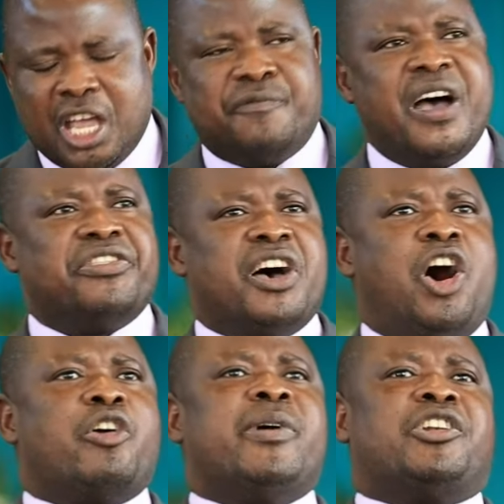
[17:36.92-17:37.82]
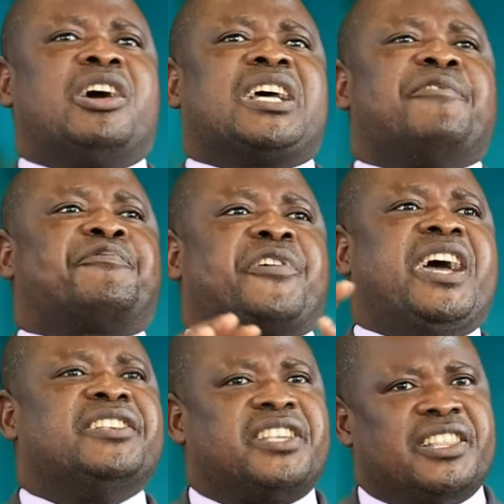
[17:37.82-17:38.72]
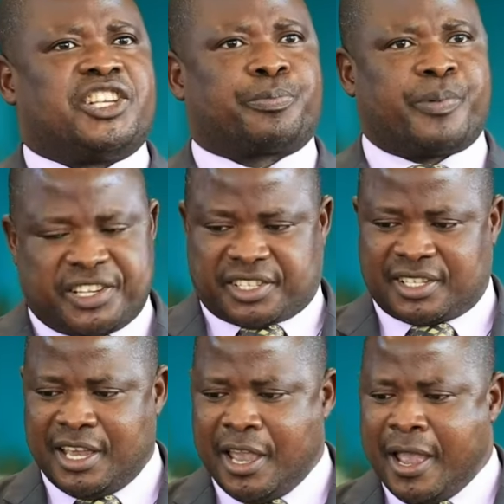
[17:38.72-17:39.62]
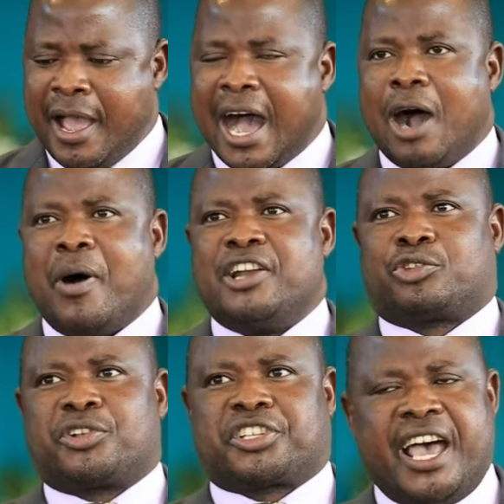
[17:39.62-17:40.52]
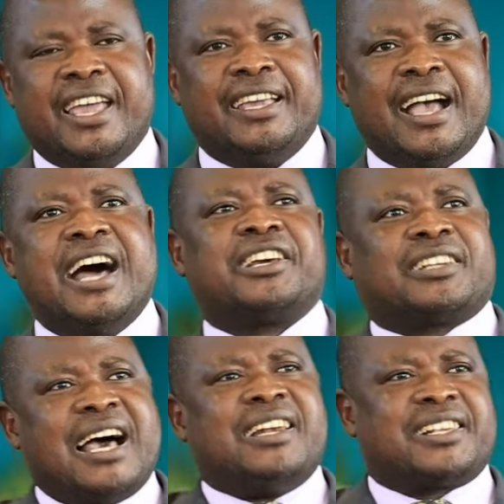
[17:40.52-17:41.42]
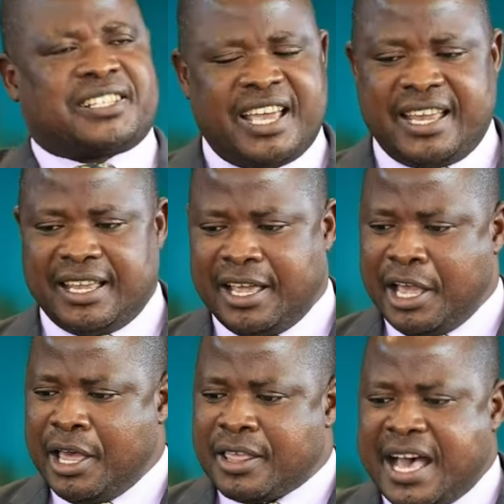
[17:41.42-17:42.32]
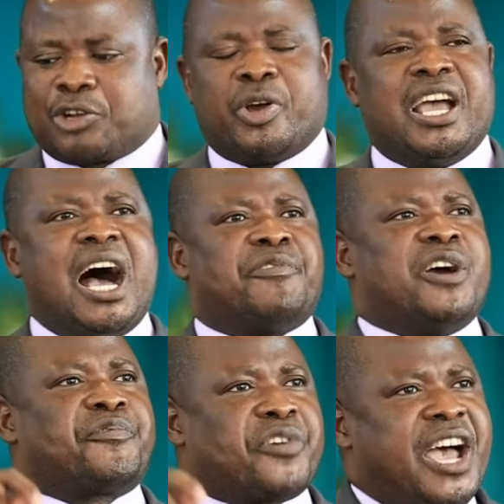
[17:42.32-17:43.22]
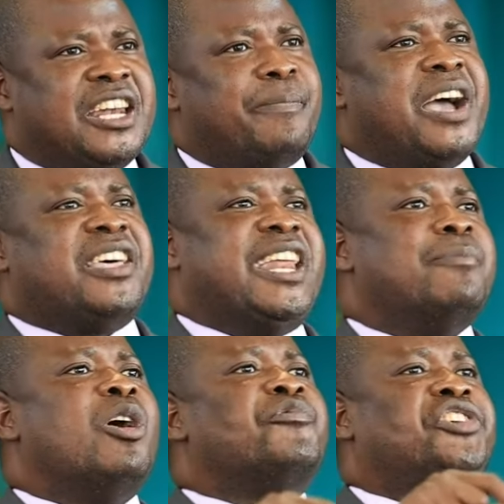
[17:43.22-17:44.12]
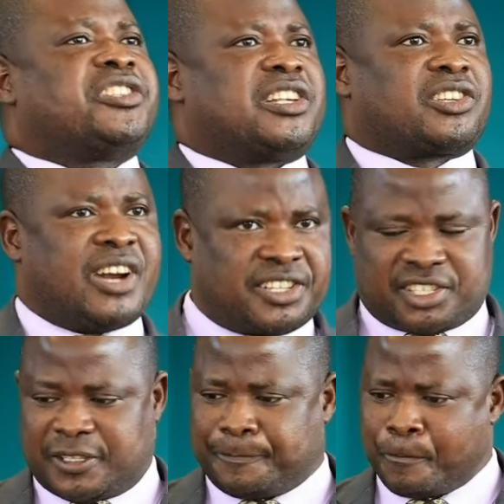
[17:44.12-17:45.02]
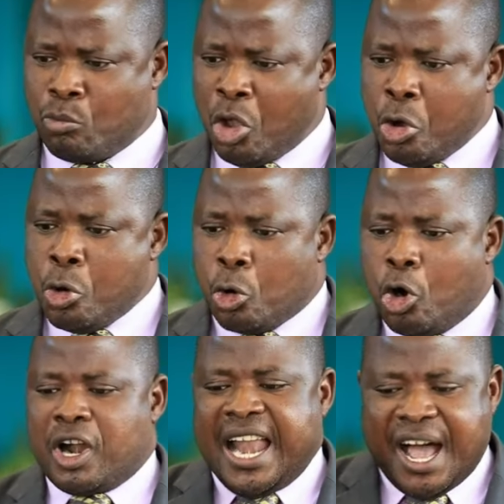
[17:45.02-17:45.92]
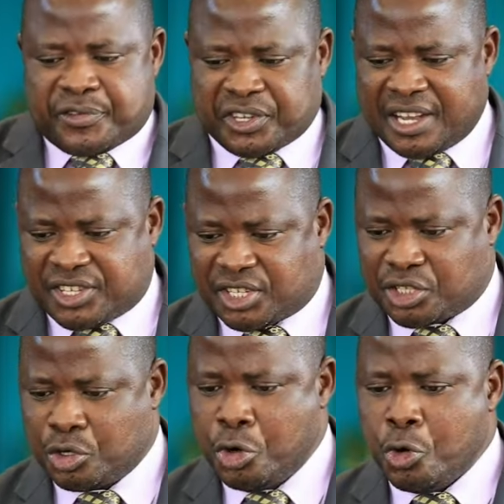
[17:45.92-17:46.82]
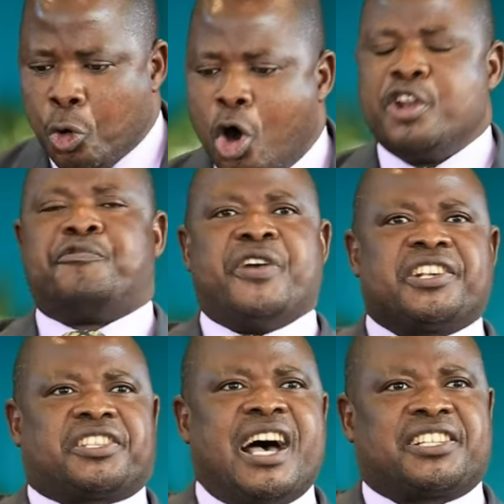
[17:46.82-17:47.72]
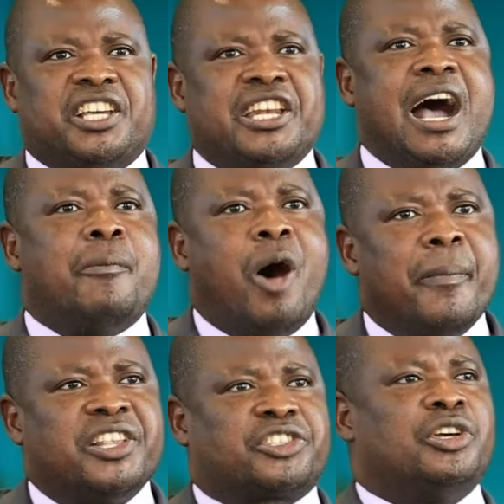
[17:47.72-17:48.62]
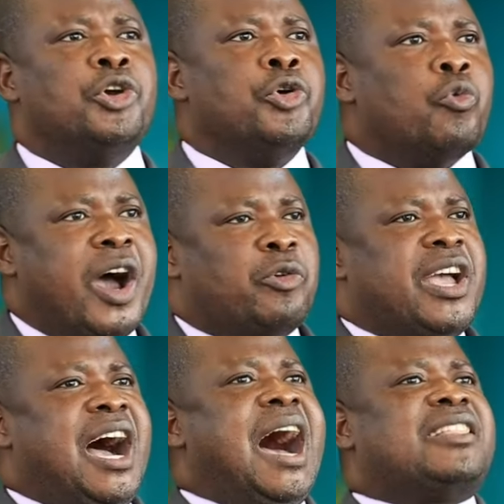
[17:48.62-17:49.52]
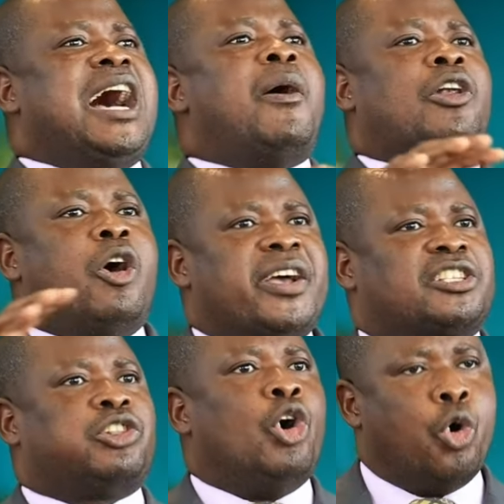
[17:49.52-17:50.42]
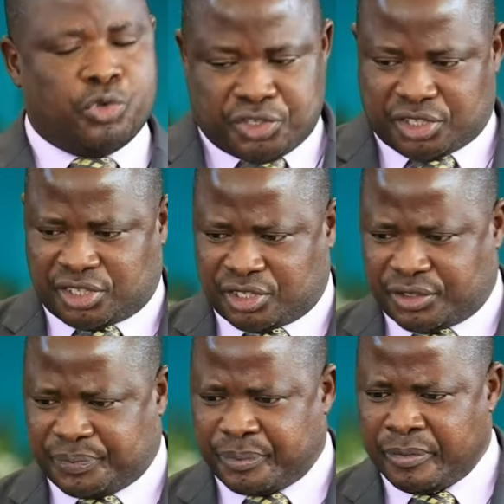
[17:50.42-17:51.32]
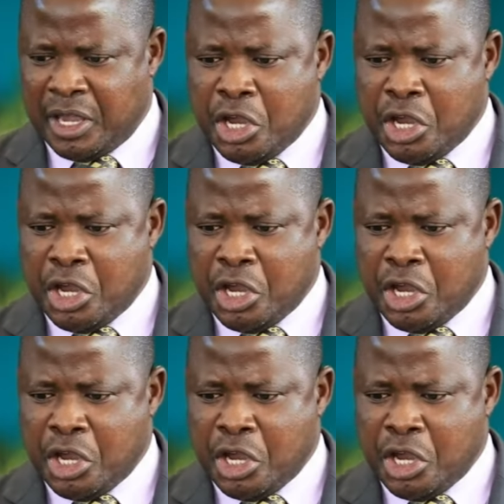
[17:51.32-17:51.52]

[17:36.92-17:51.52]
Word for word: even though we may not have friends in this place, I want to say and gladly say that we have a friend by the name of Jesus Christ who loves us, who visits us in our moments when we are at our lowest lows.